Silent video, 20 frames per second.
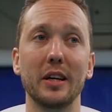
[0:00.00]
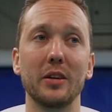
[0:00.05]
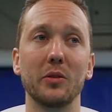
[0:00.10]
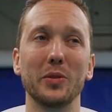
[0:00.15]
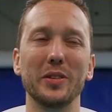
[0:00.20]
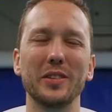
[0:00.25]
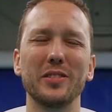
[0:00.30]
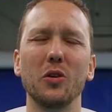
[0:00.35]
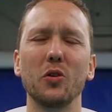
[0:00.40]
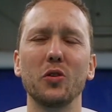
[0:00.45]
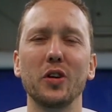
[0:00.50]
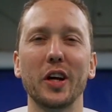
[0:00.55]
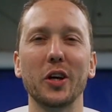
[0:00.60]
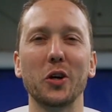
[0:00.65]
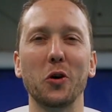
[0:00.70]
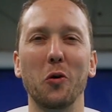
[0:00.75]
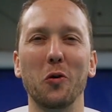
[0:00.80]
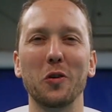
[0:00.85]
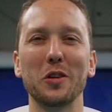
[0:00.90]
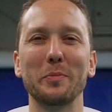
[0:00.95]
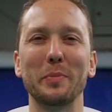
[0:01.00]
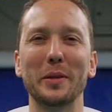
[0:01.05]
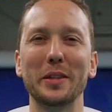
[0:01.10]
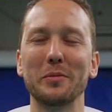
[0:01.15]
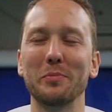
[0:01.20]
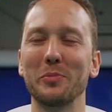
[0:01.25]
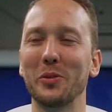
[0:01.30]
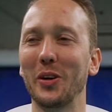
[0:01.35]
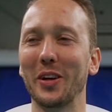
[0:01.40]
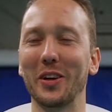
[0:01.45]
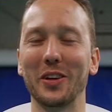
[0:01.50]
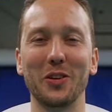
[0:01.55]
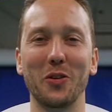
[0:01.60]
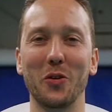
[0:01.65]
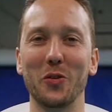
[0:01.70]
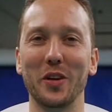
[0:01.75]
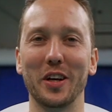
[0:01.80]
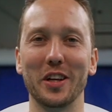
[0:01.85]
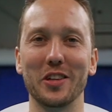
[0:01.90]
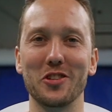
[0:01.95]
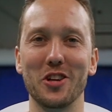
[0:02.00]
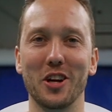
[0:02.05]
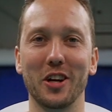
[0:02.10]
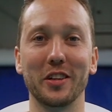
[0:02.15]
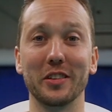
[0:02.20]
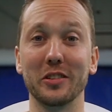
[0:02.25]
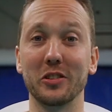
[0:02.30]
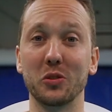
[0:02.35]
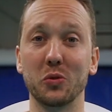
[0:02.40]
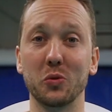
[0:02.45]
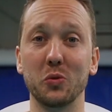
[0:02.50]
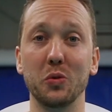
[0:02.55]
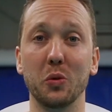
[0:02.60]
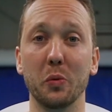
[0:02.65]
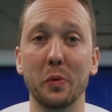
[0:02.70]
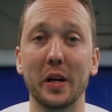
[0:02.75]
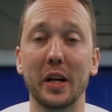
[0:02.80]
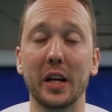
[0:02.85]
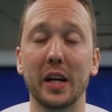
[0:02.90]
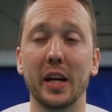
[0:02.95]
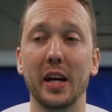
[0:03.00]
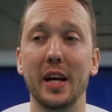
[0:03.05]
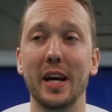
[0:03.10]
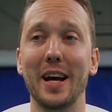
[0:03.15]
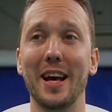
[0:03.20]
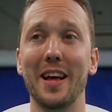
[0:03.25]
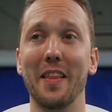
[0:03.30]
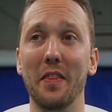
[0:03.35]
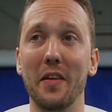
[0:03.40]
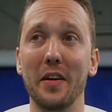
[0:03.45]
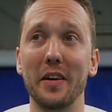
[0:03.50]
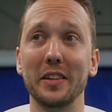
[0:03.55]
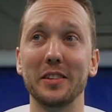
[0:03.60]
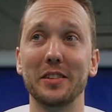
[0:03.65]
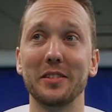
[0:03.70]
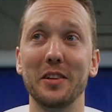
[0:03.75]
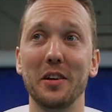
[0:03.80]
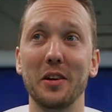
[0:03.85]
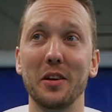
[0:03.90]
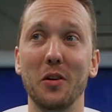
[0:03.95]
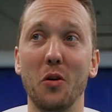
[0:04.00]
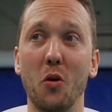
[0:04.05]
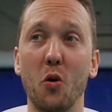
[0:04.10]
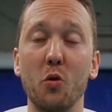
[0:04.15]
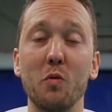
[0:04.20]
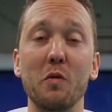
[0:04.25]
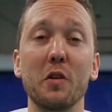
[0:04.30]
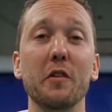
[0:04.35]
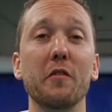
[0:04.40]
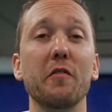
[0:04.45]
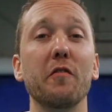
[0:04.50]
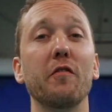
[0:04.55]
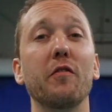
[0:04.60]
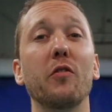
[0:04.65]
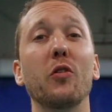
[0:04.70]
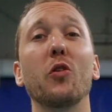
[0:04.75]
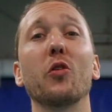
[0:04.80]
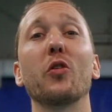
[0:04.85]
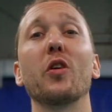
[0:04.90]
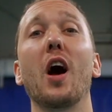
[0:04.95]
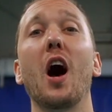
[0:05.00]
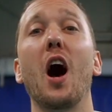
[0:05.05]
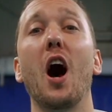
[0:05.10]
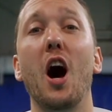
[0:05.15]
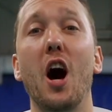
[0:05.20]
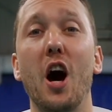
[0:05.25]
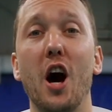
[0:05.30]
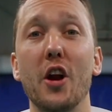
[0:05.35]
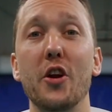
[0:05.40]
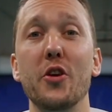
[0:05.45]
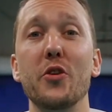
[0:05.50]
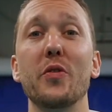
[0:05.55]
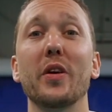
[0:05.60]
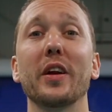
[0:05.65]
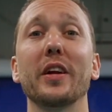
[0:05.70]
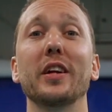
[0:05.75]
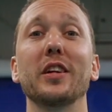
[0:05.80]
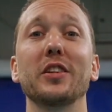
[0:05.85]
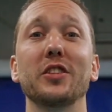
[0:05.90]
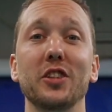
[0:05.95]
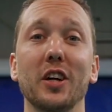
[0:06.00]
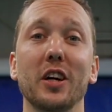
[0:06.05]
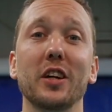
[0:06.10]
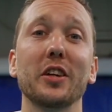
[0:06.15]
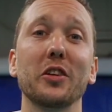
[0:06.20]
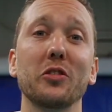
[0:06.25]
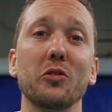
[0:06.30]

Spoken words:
Well, it's an online course, but it's more like an online juggling school, really. There is over 400 juggling